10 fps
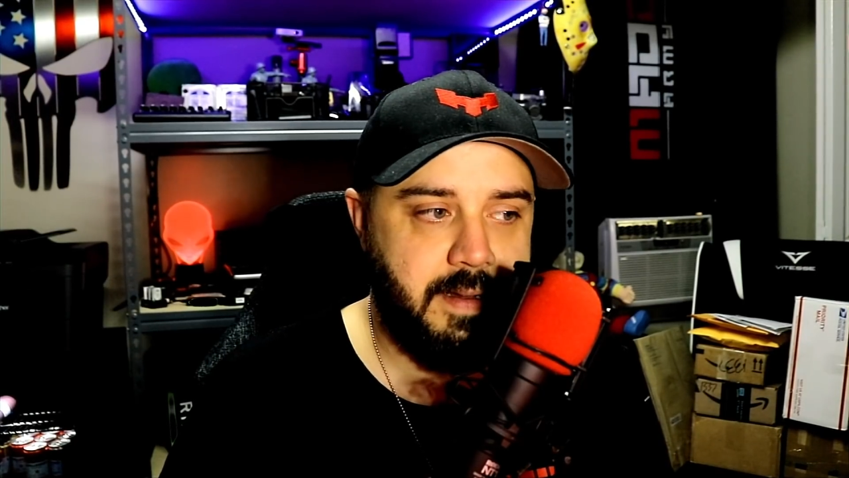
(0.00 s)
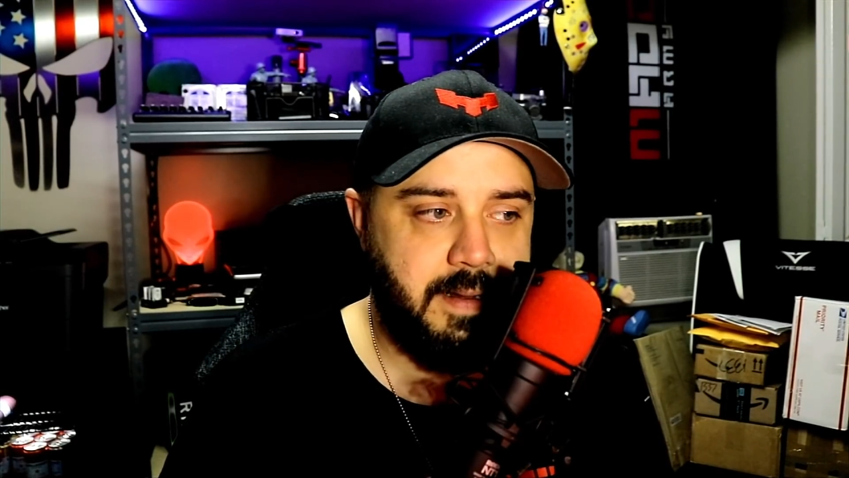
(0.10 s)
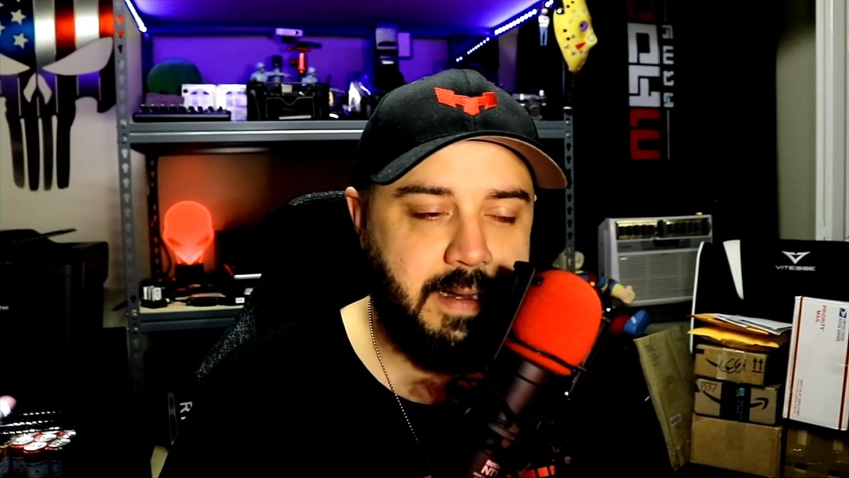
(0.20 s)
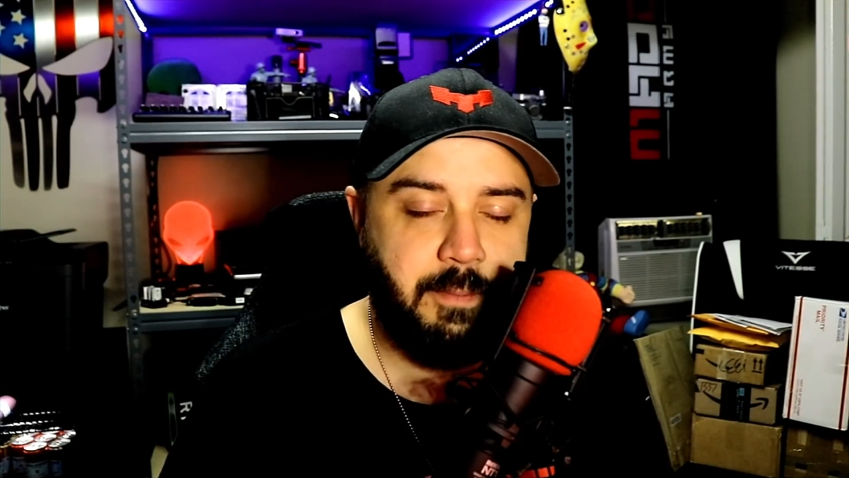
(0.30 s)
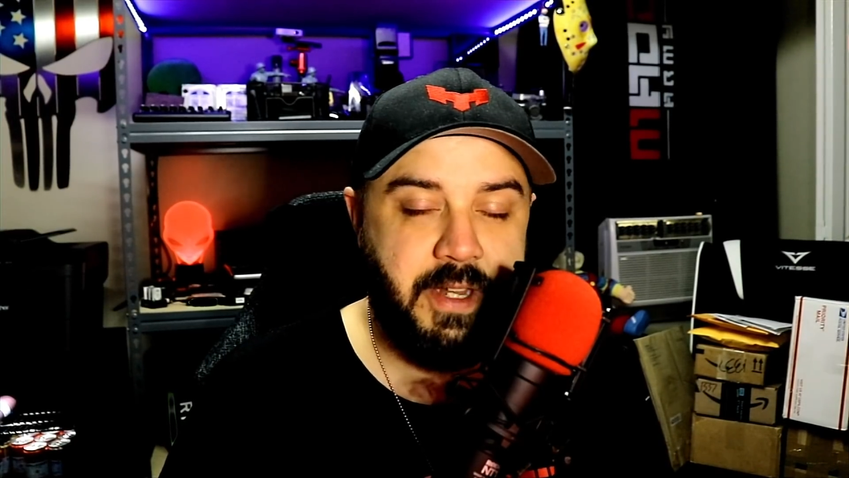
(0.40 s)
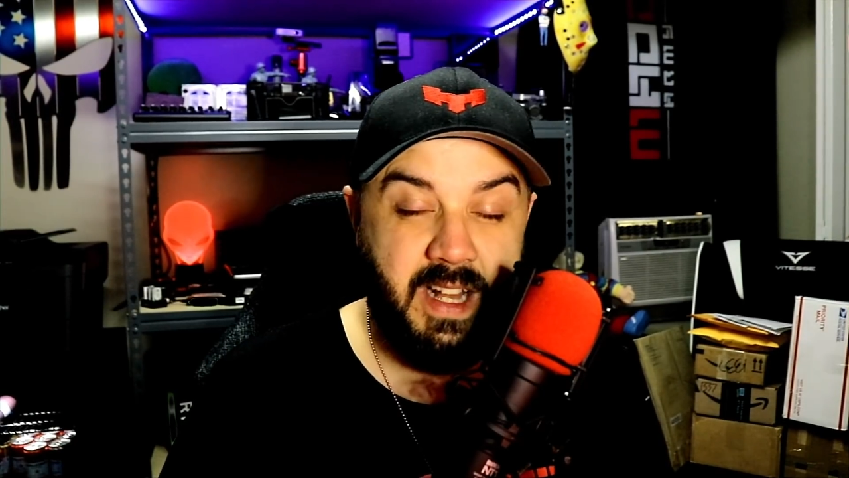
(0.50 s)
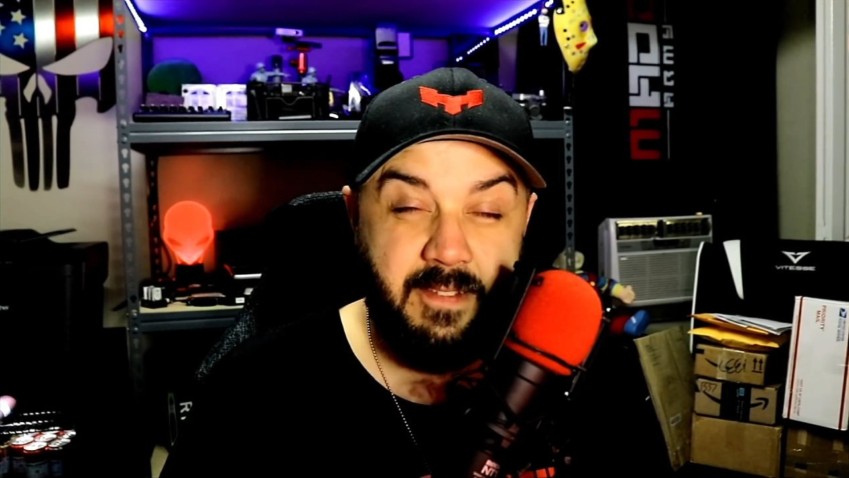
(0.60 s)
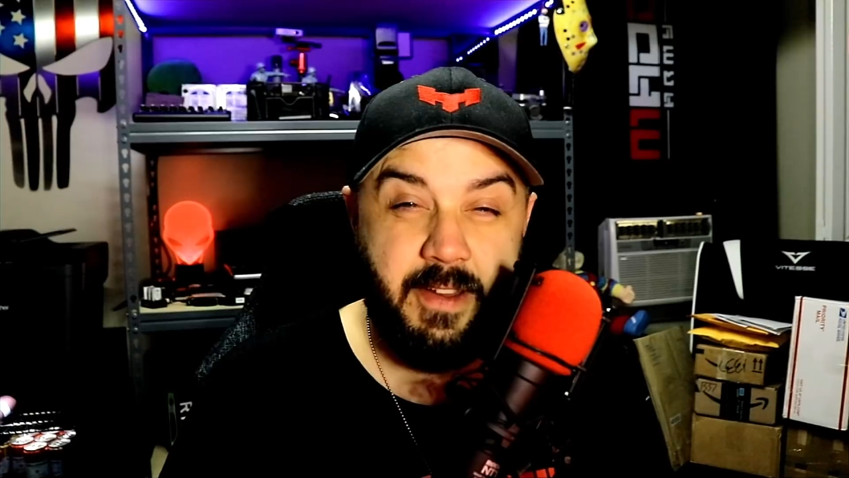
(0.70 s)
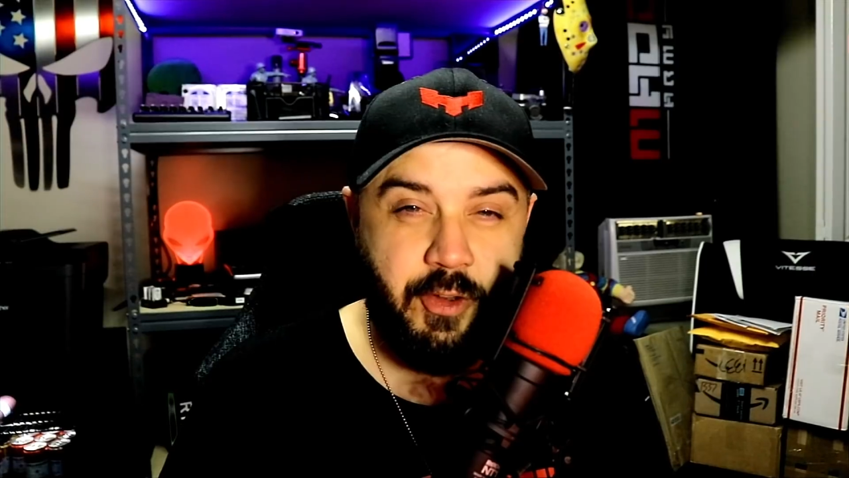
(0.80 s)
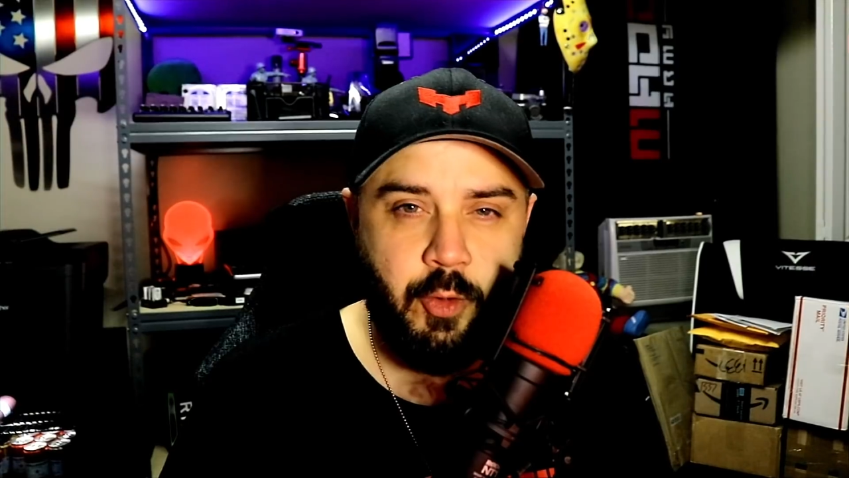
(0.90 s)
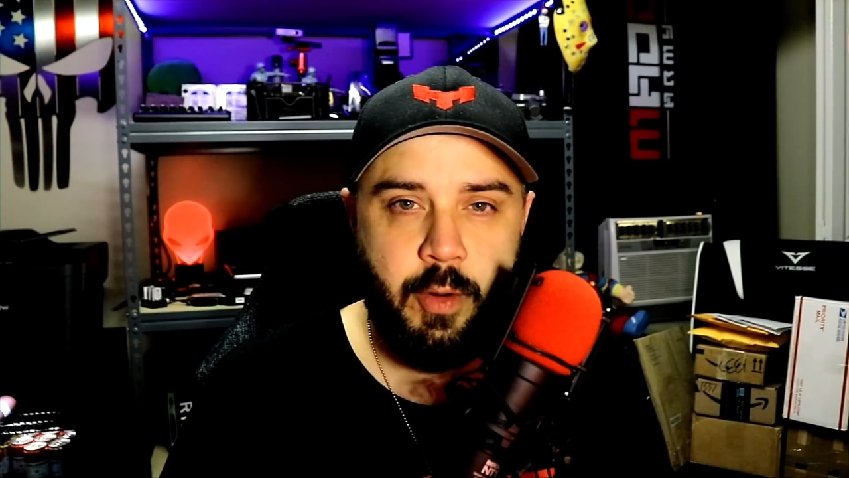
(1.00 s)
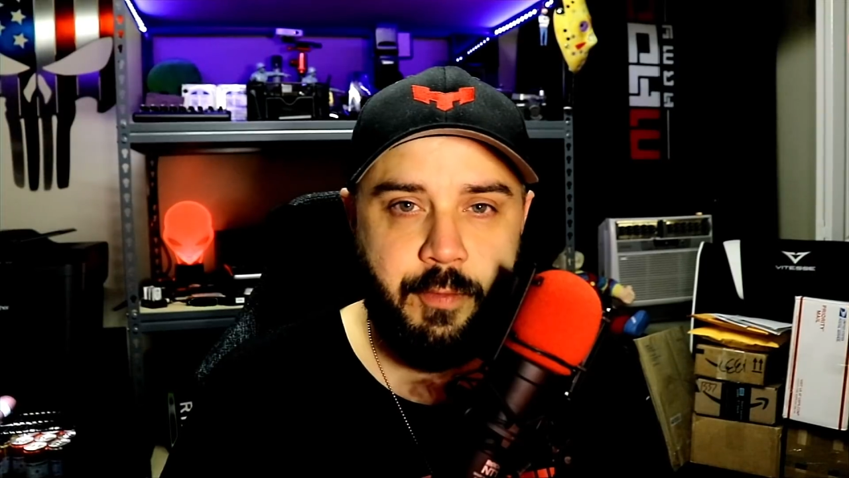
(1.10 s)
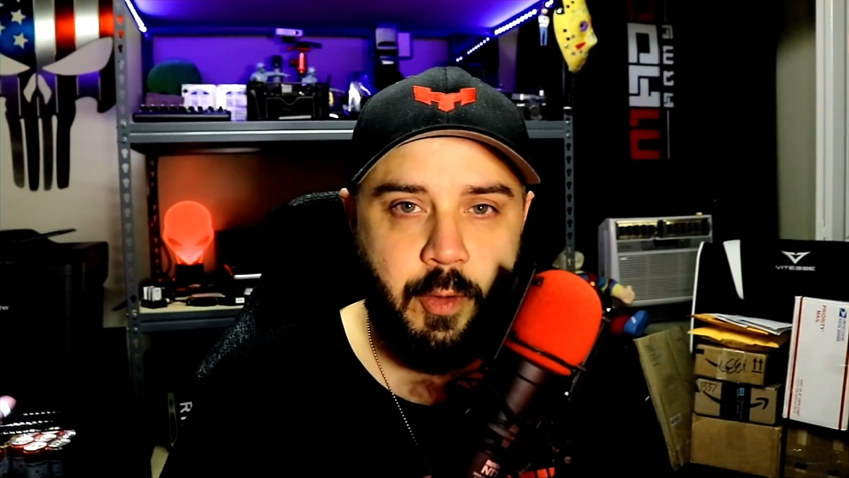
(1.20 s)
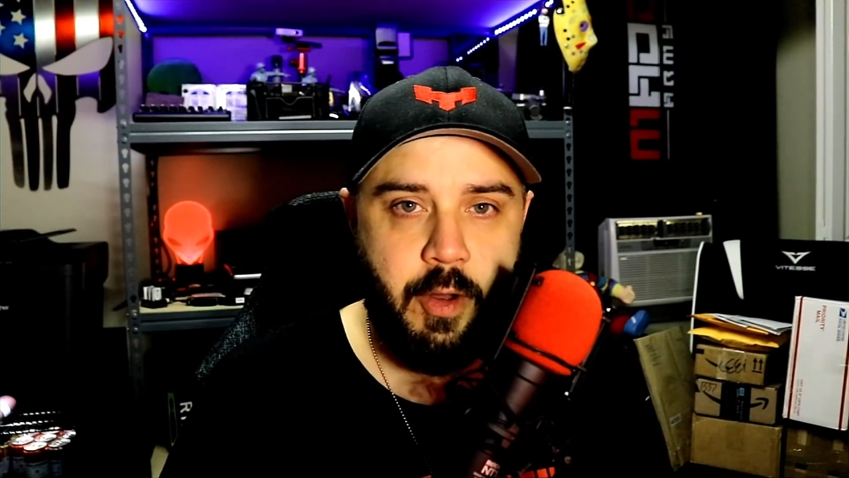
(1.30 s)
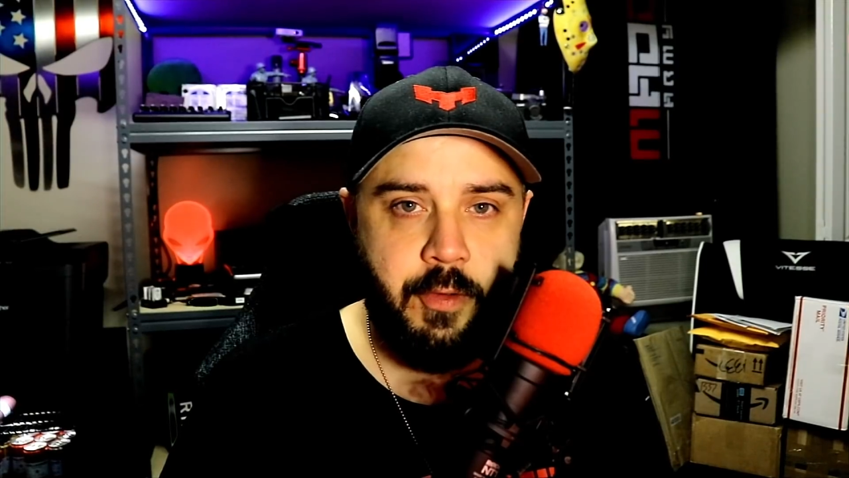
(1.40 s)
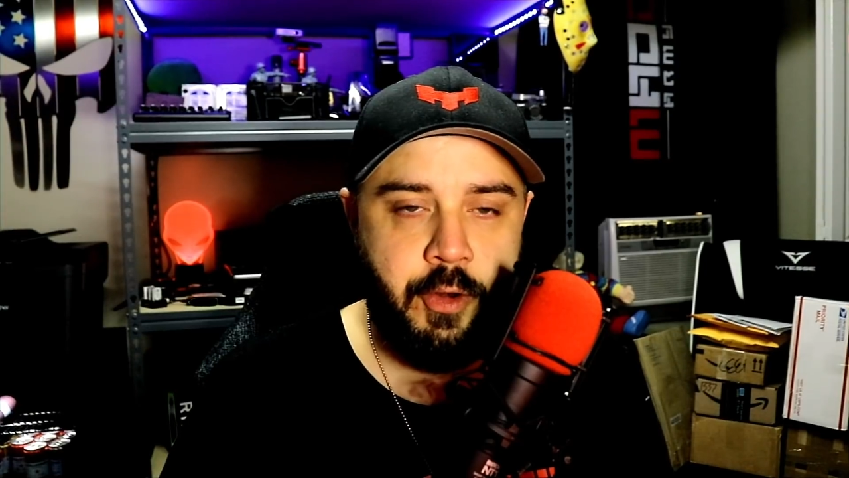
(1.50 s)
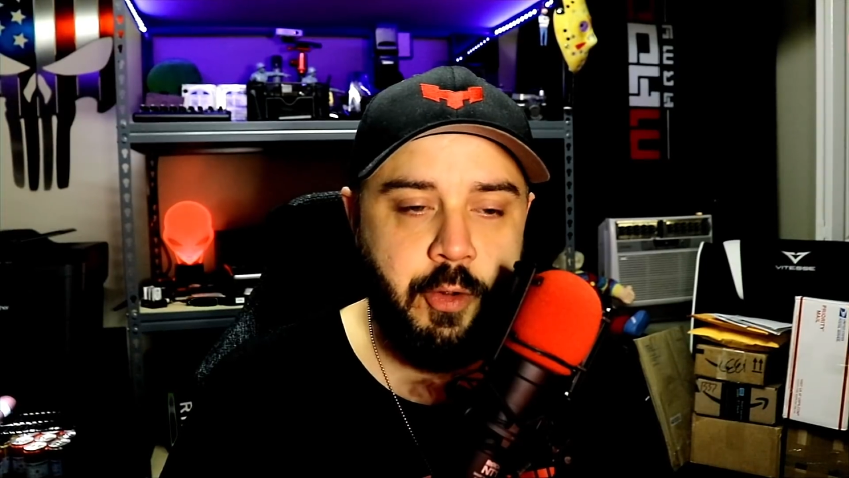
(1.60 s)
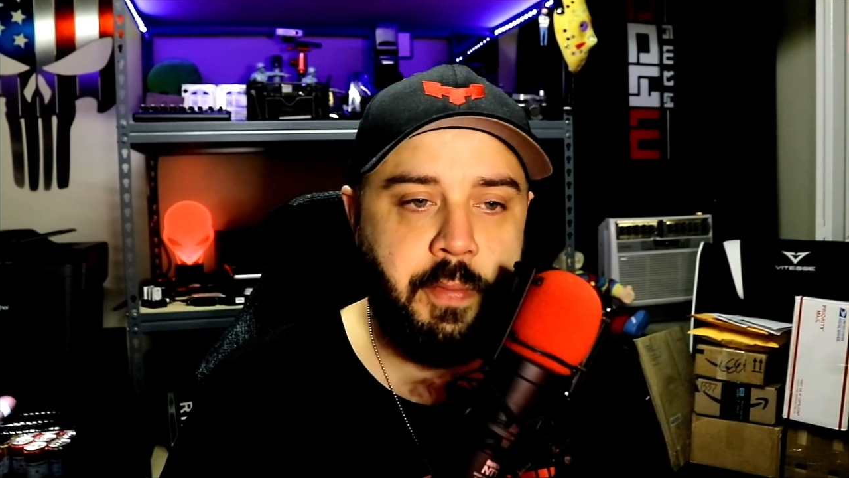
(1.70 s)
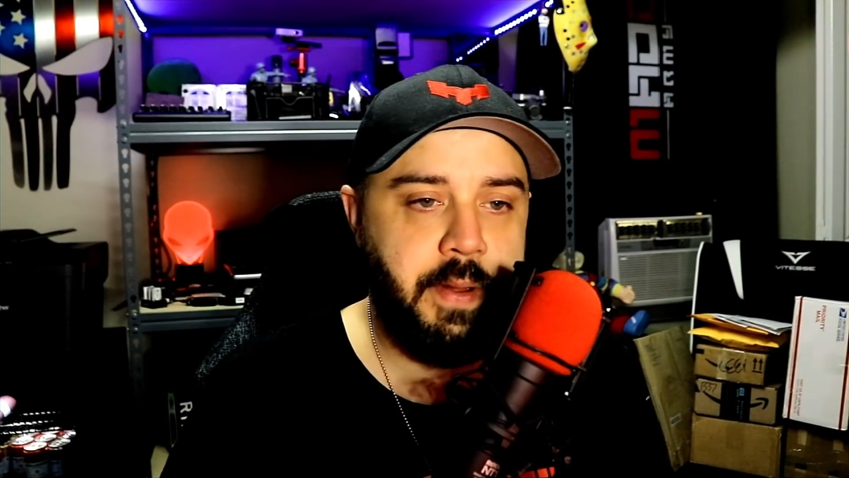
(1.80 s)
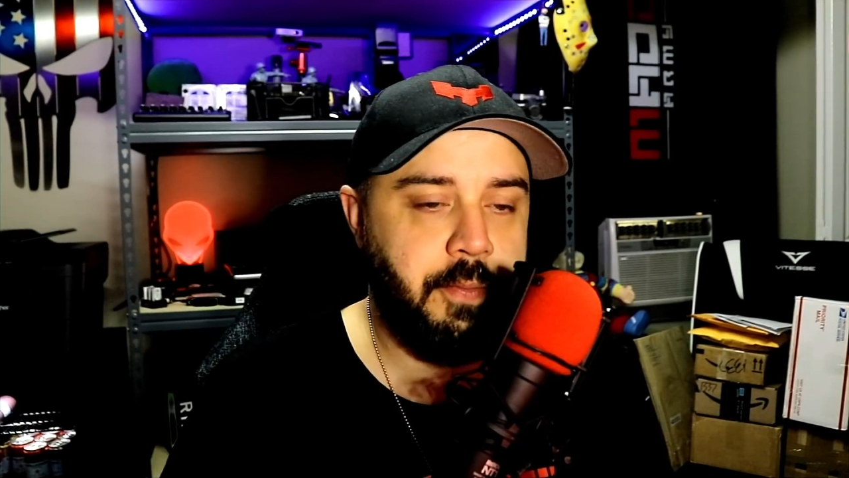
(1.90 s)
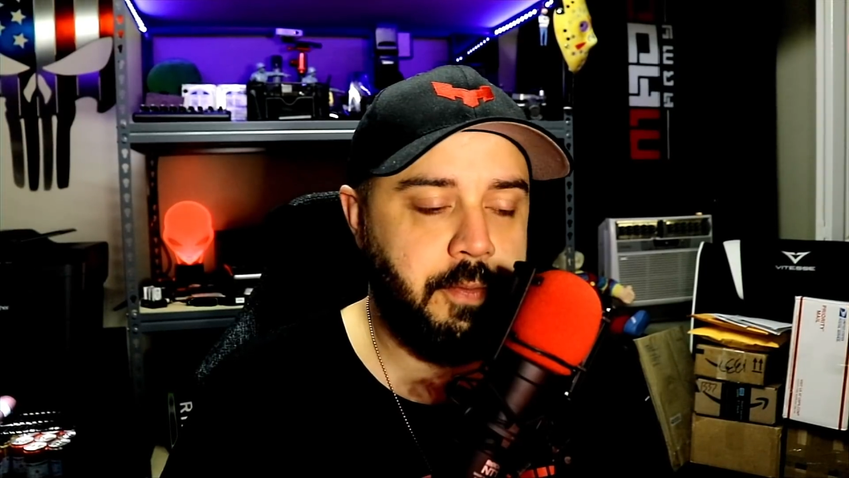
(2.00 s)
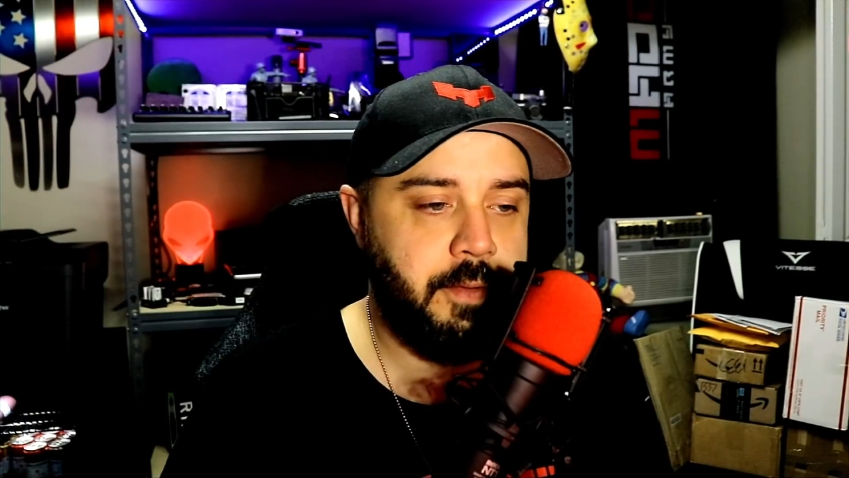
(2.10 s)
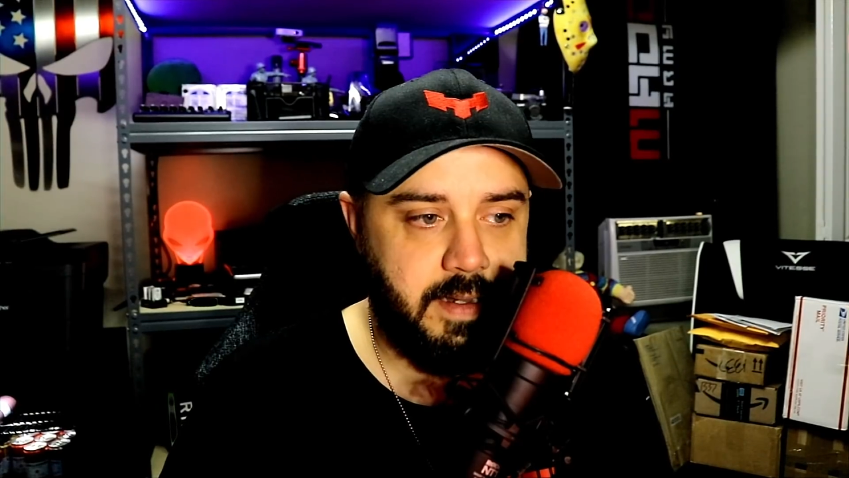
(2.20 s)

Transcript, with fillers: And I'm telling this story for all the new people.